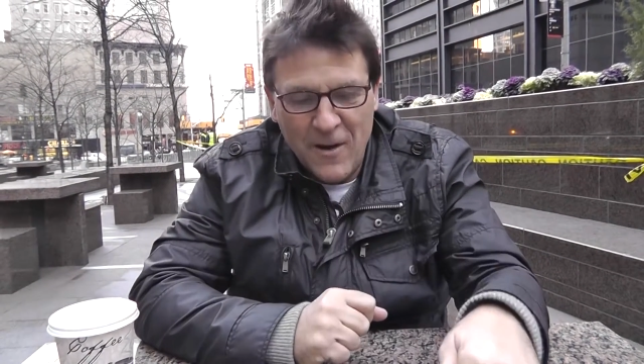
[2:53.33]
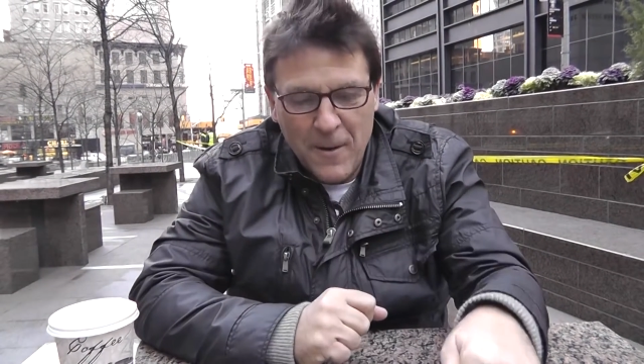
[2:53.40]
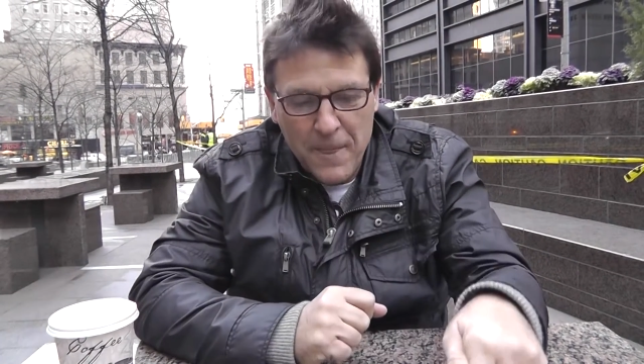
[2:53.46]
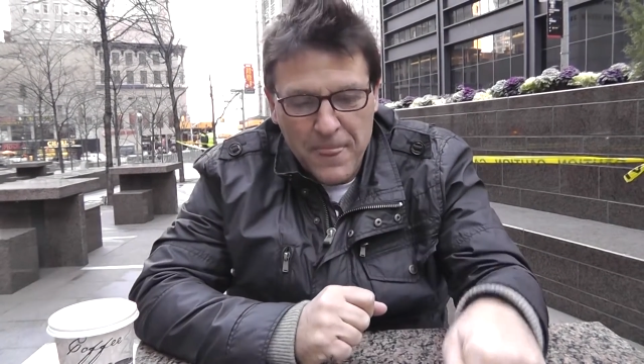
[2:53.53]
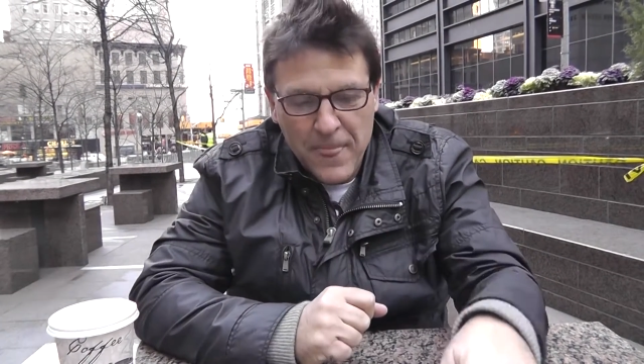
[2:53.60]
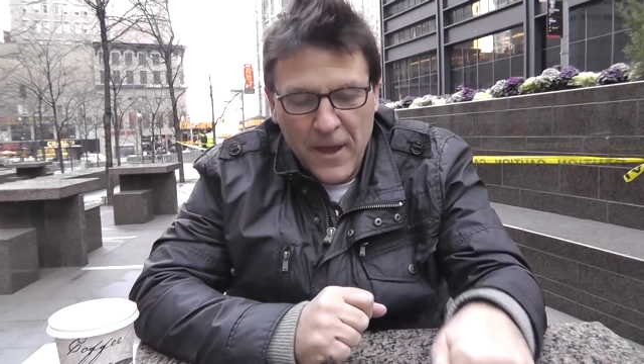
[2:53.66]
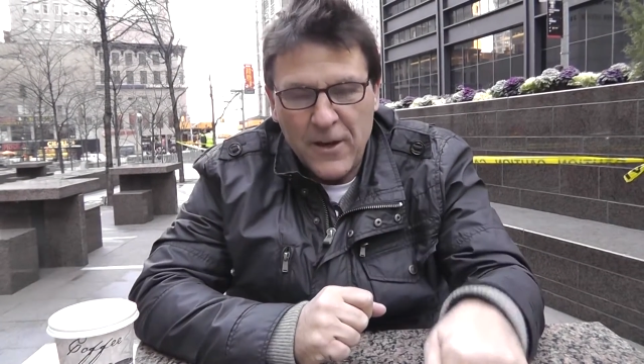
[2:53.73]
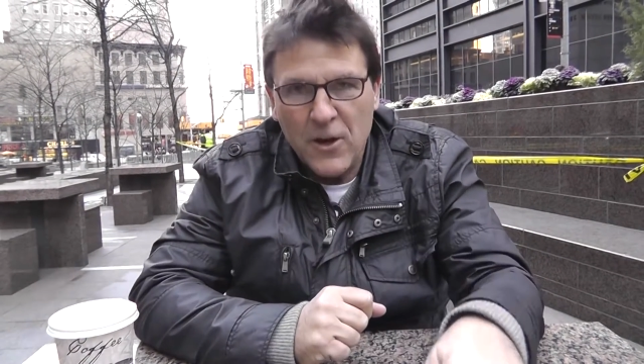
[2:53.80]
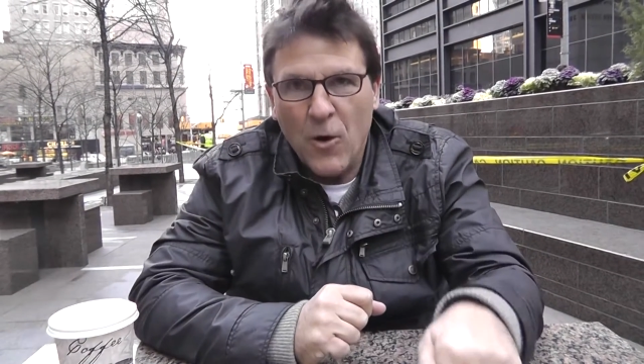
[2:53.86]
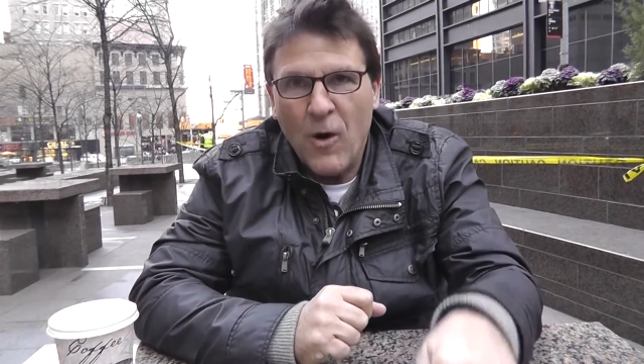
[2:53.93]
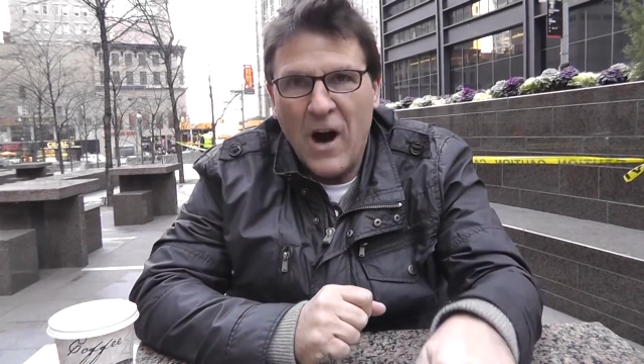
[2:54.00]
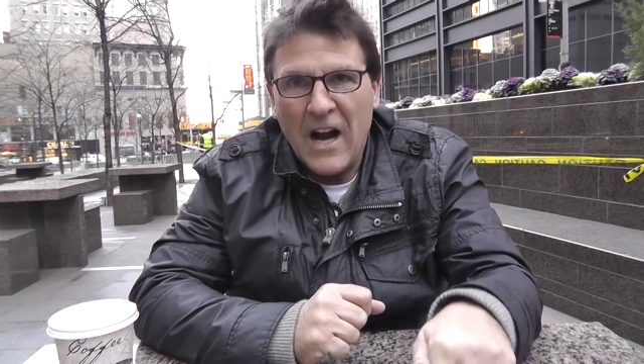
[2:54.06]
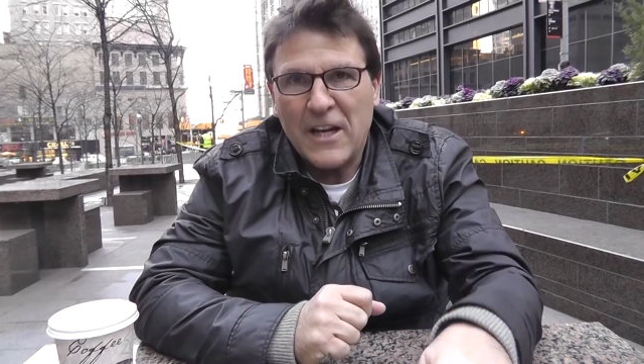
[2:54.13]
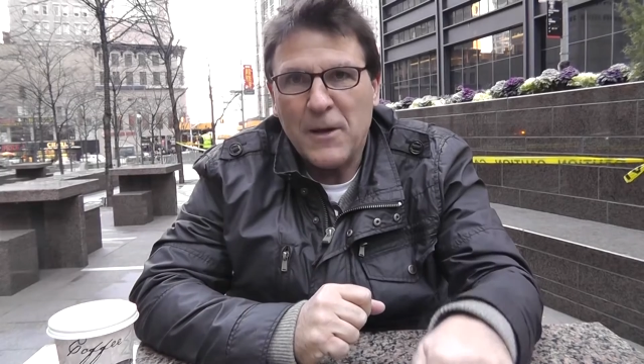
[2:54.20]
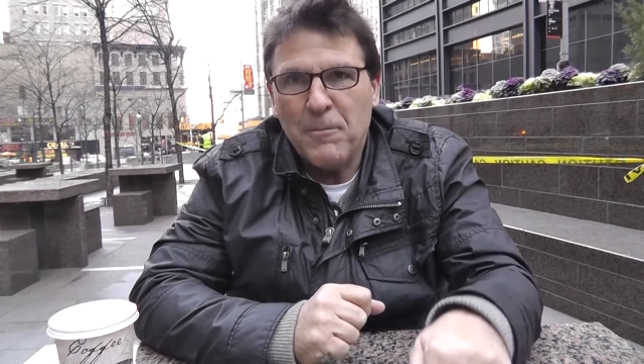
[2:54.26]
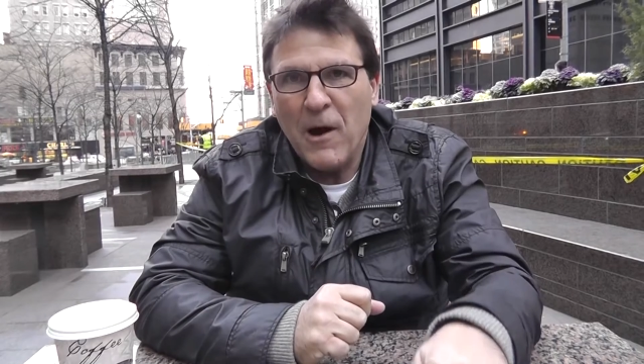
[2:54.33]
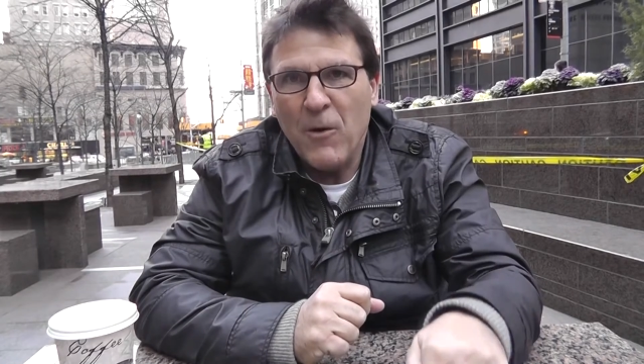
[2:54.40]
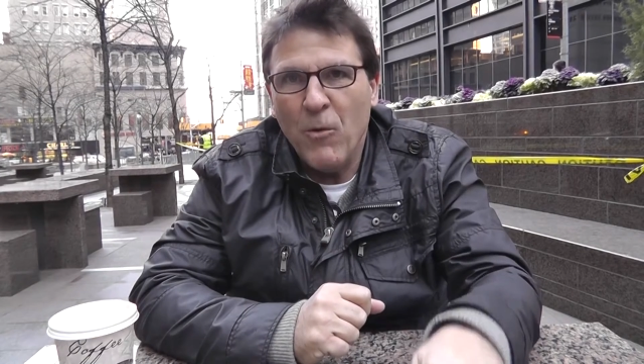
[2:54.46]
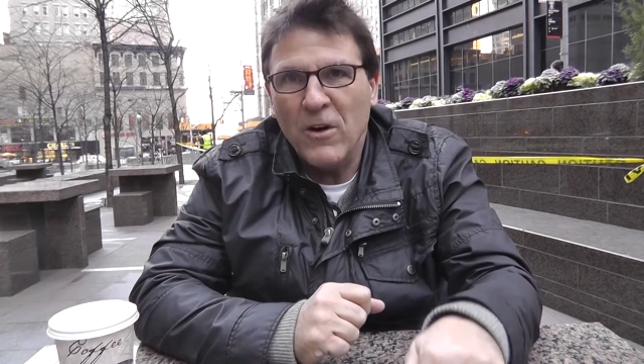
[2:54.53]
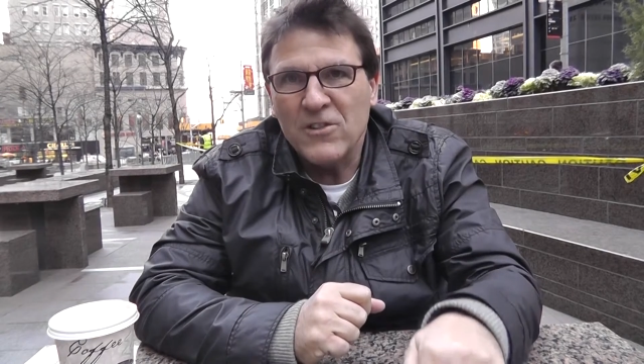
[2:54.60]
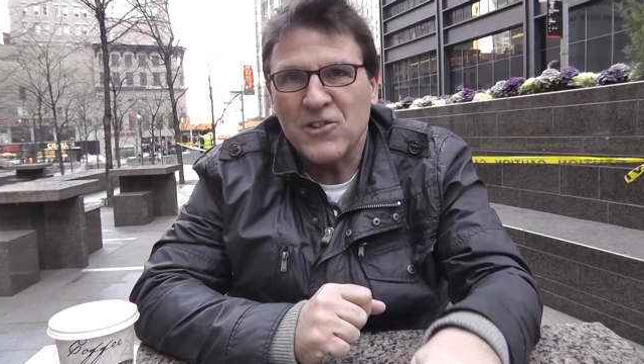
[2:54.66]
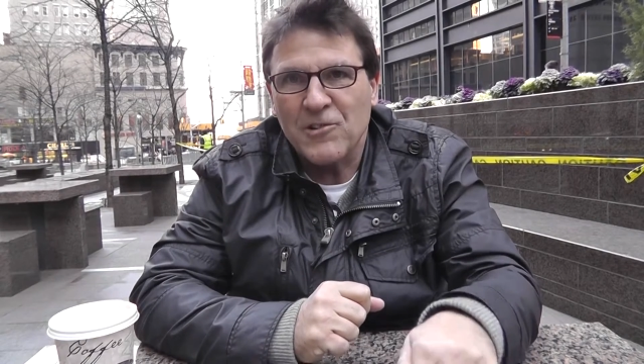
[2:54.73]
Occupy
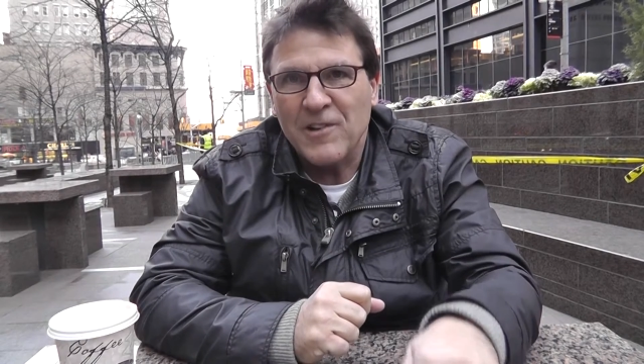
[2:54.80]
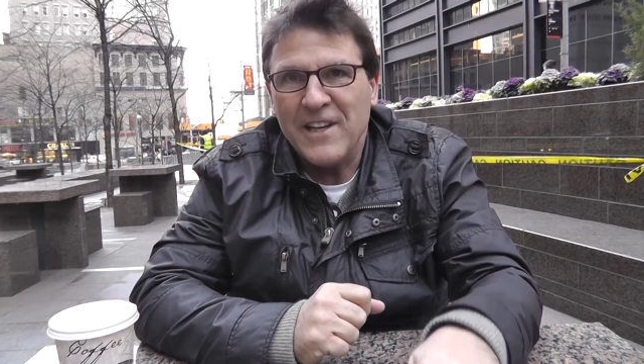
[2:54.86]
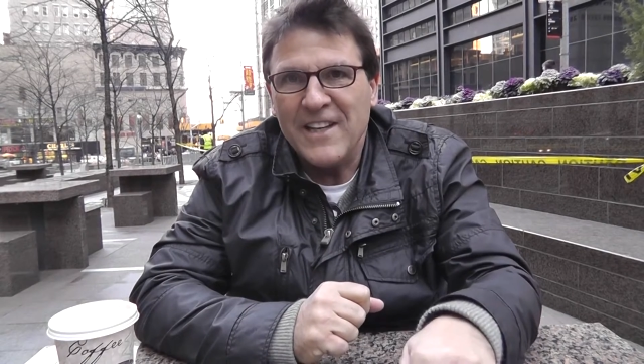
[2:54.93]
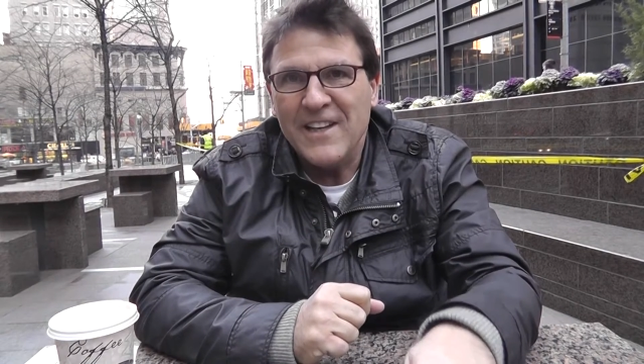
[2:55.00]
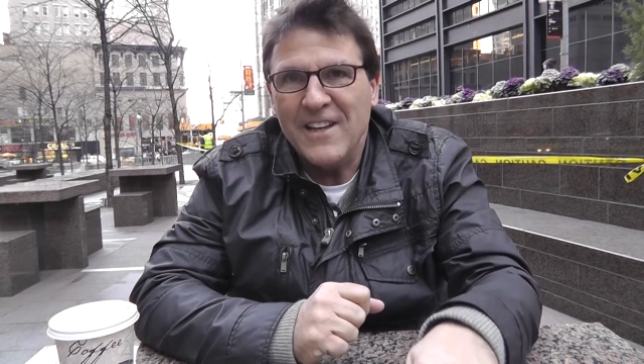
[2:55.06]
Wall Street,